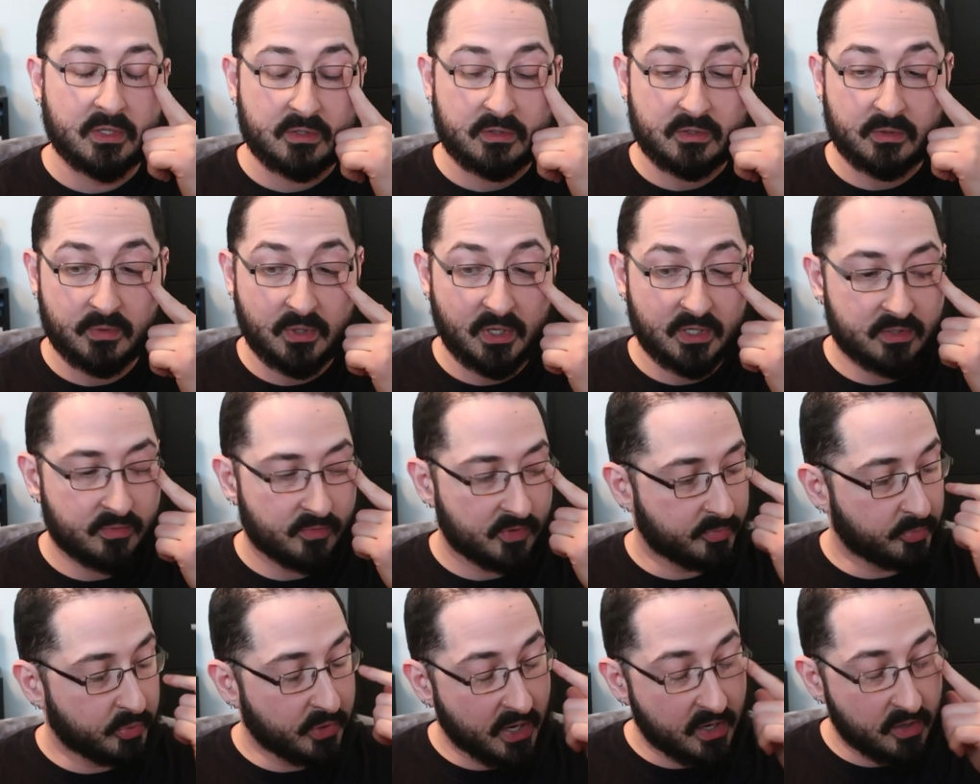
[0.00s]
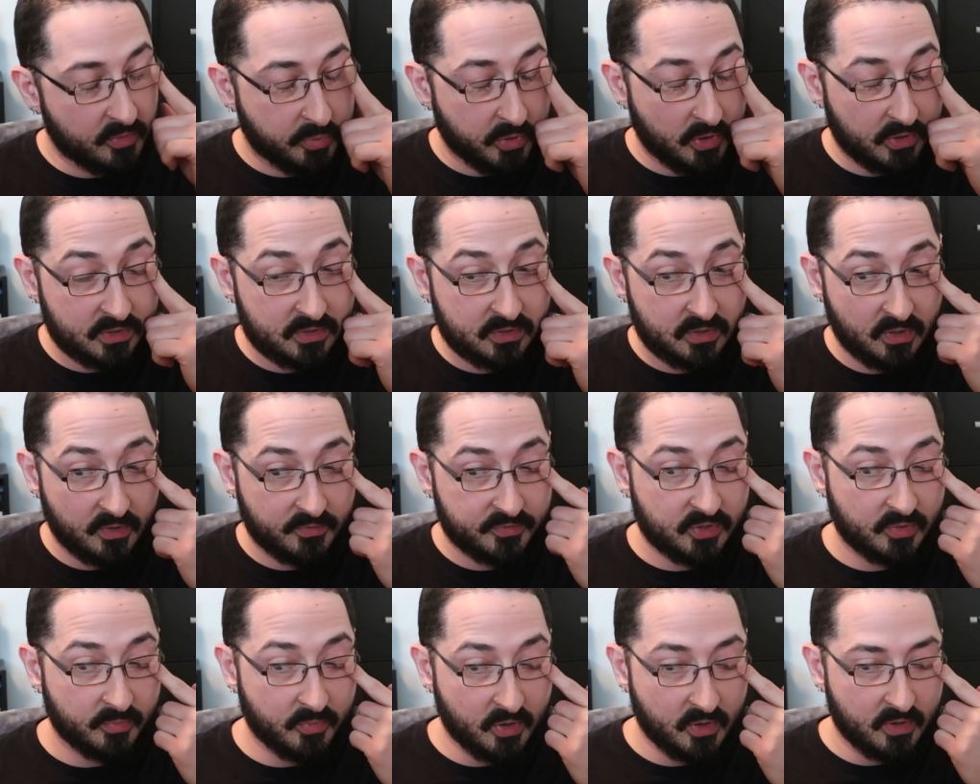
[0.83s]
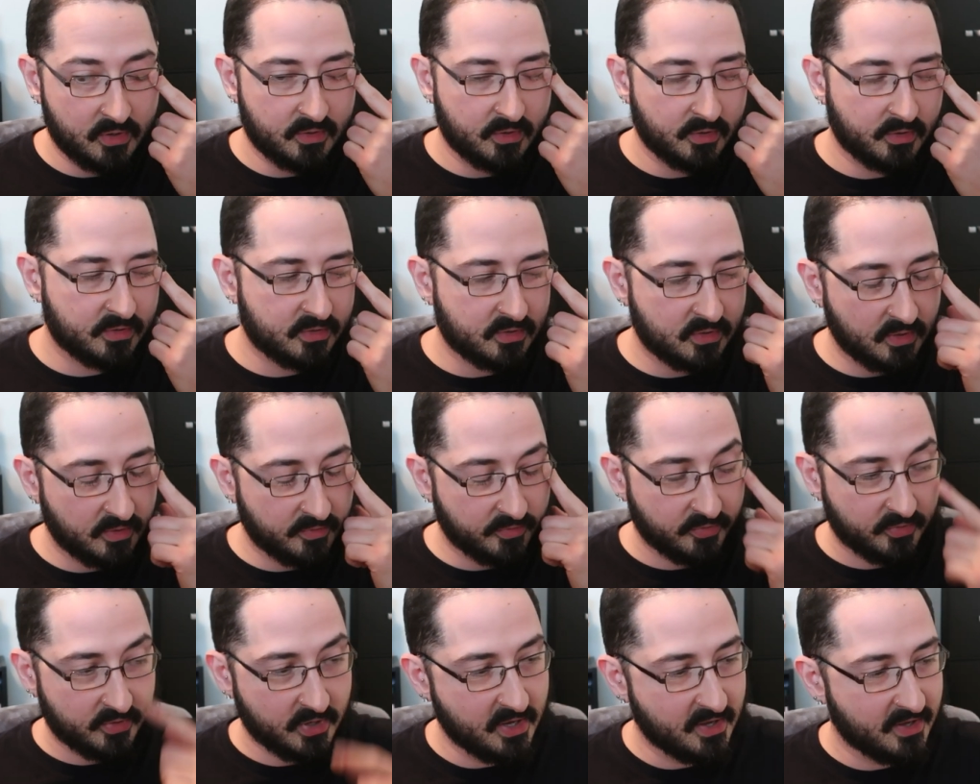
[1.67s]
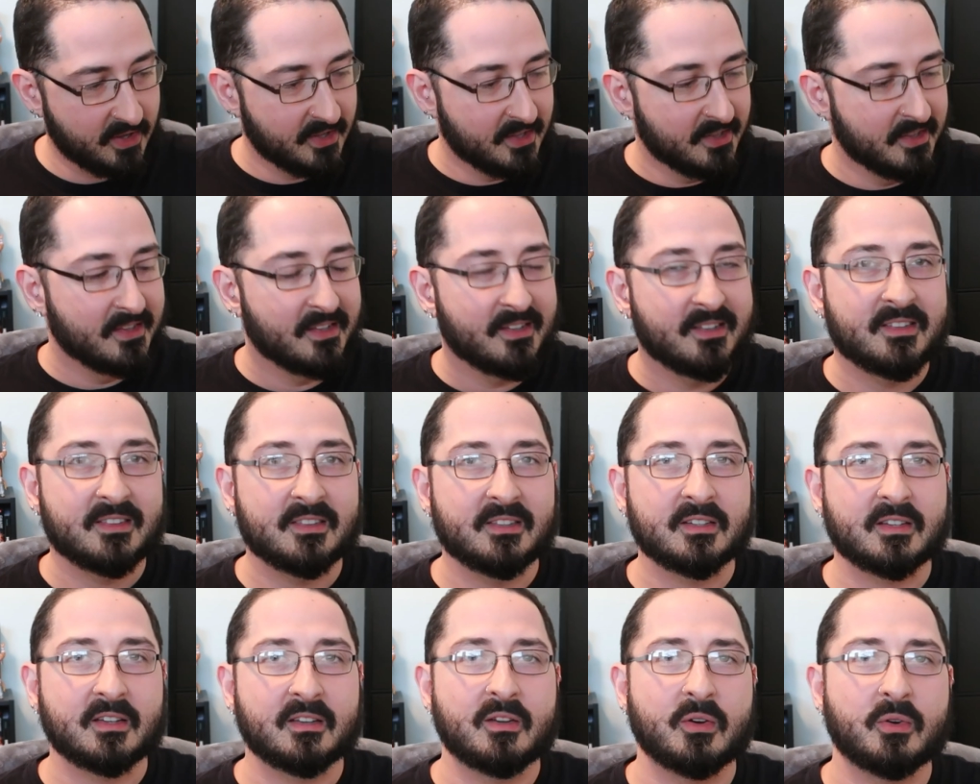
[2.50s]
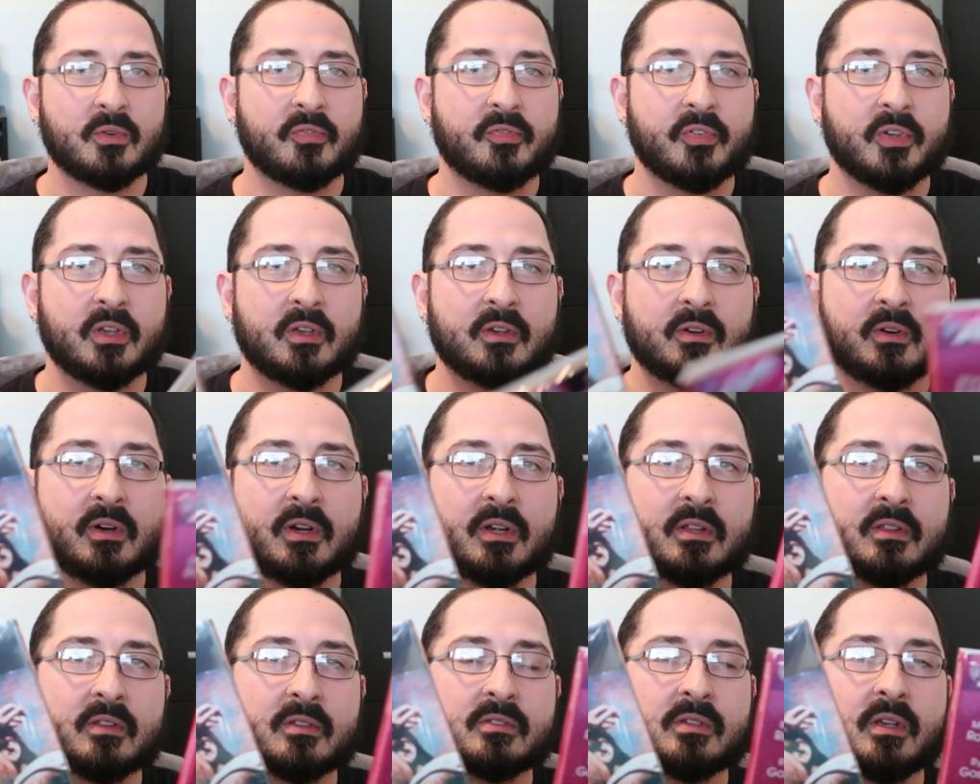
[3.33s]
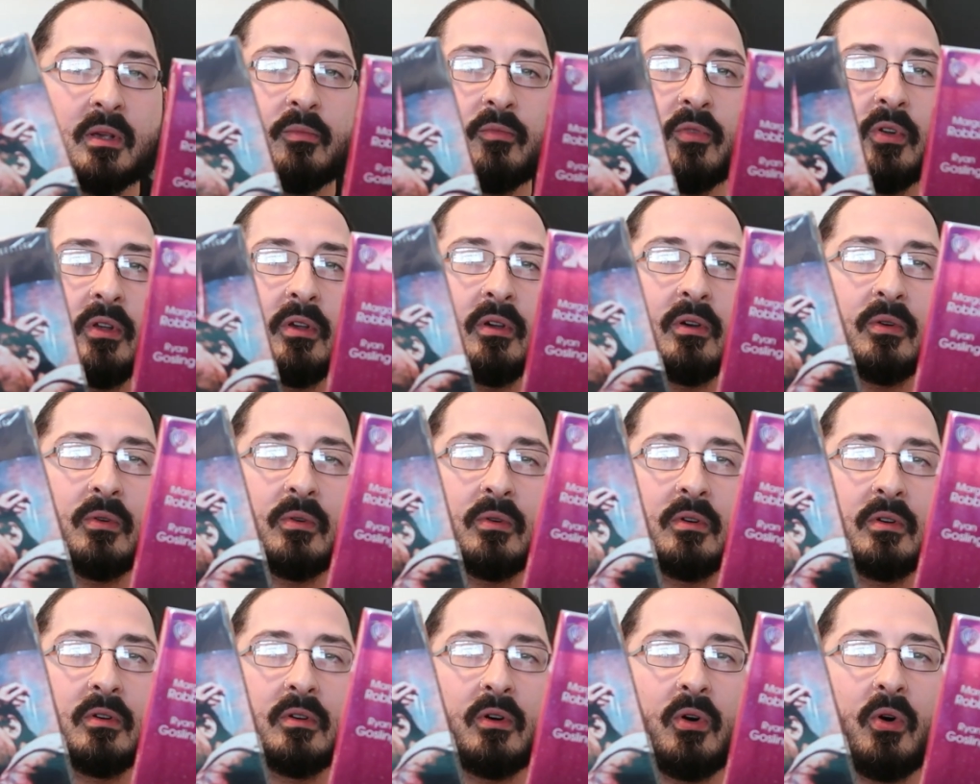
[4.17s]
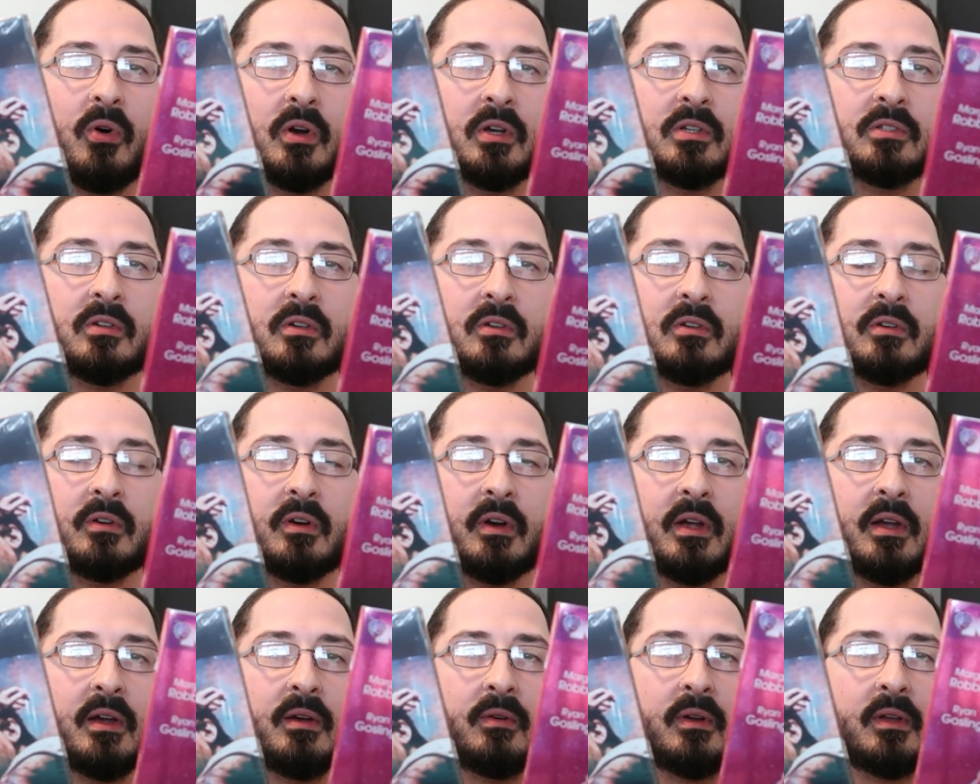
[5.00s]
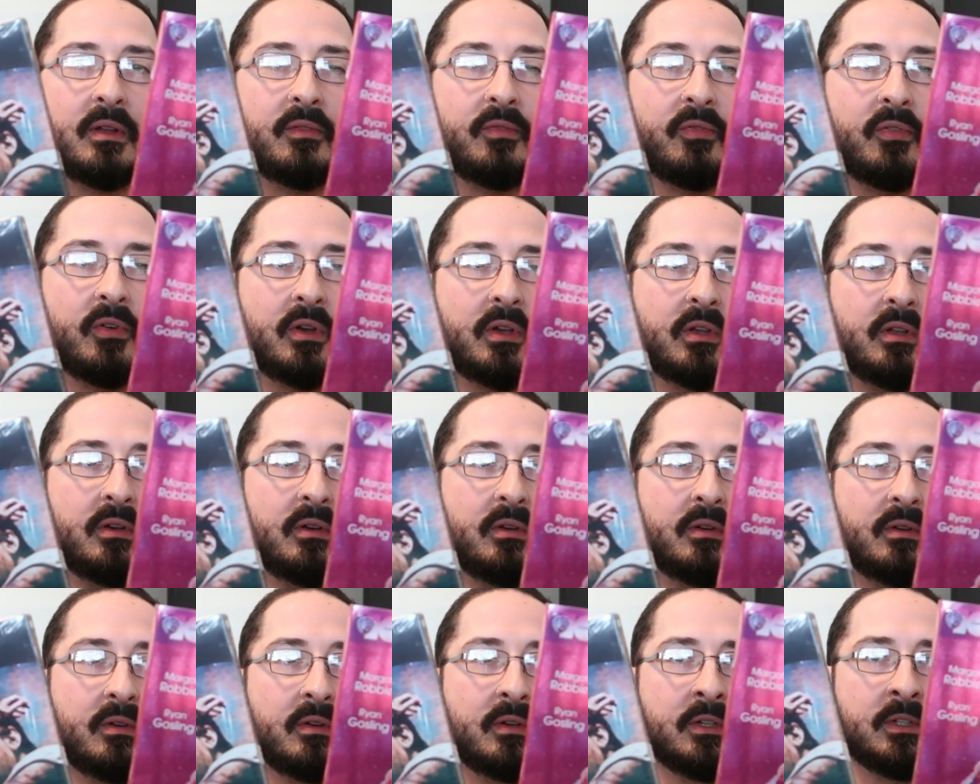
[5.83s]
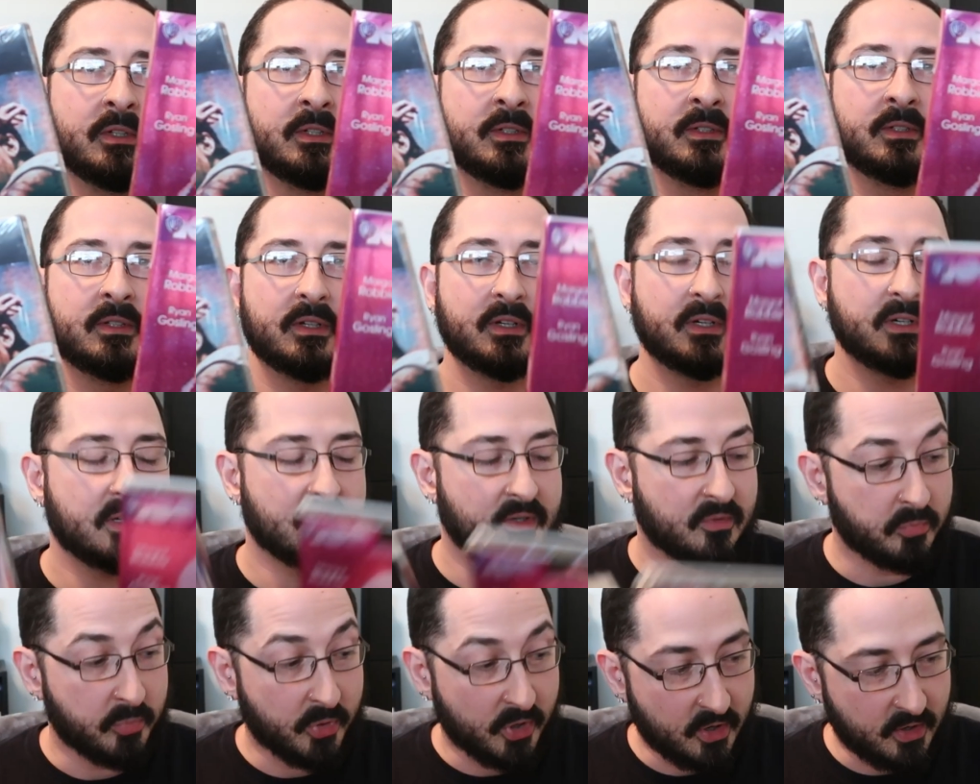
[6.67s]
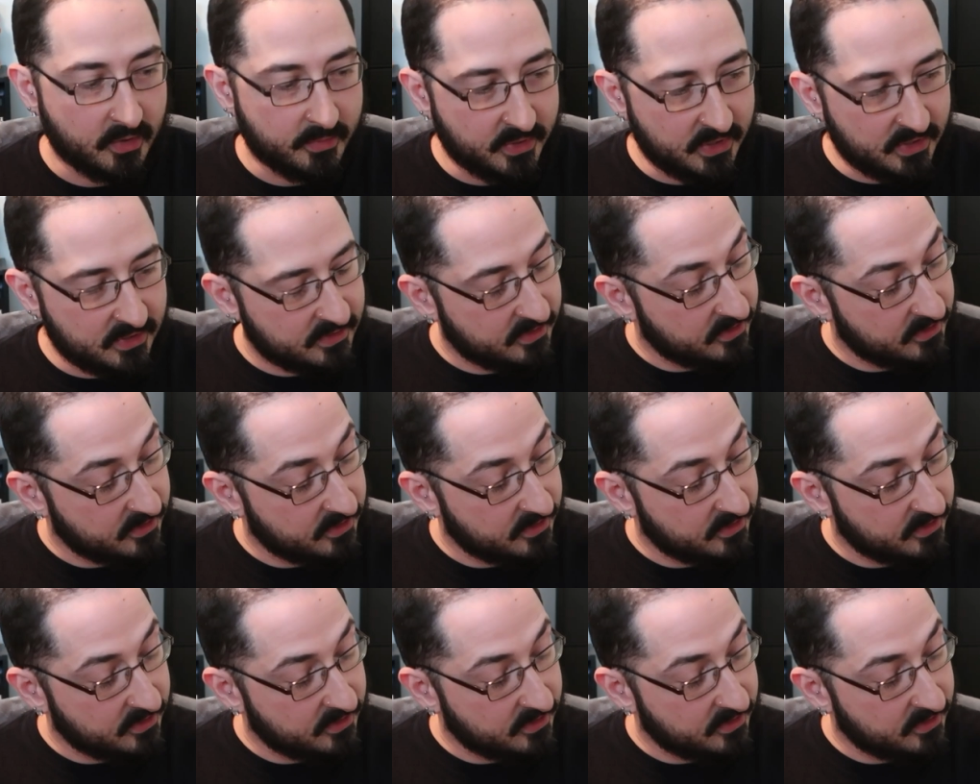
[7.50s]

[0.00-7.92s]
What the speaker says: So we got some splatterpunk stuff, some Unearthed stuff. Look, go to figure, right? In the same video, August Underground and fucking Barbie.